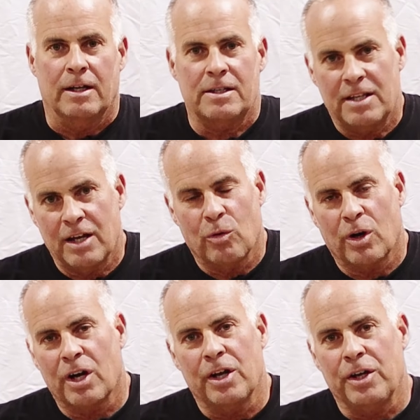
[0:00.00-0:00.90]
Next thing we're
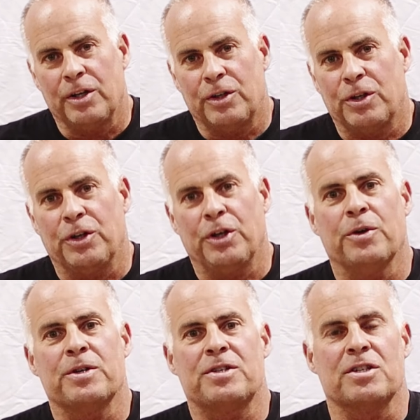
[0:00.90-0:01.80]
going to
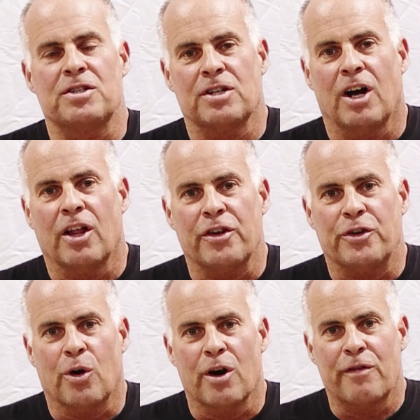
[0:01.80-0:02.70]
do is install the
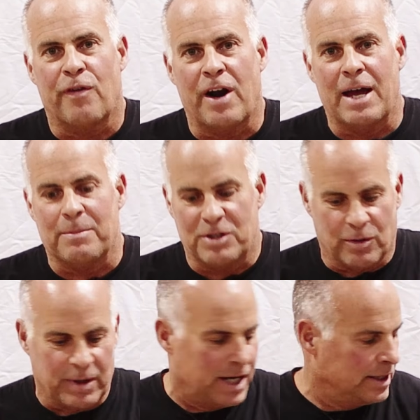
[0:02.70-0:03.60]
door frame.
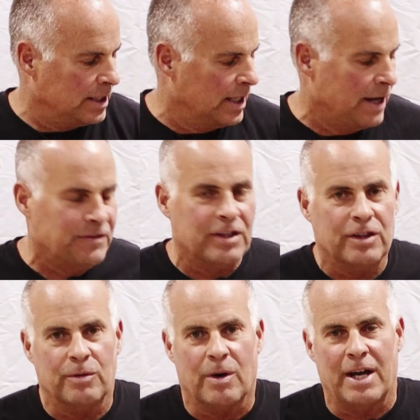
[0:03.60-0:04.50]
So we got the left
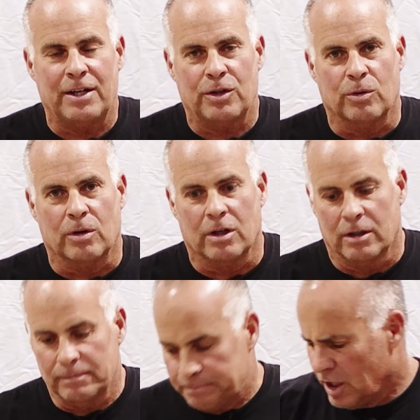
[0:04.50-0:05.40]
and the right
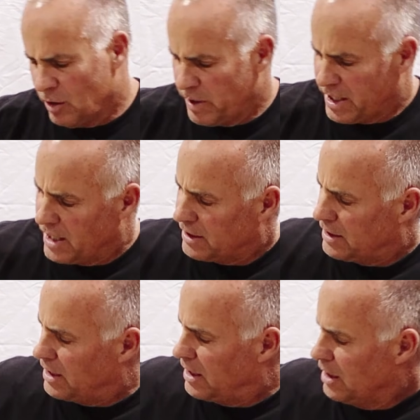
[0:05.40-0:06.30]
door, and we got
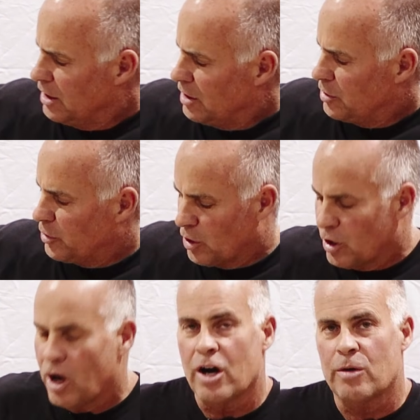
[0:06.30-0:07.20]
the
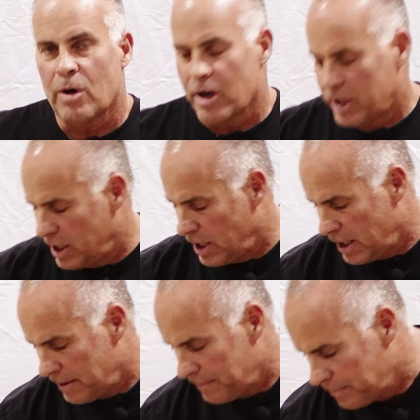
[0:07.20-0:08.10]
door hardware kit.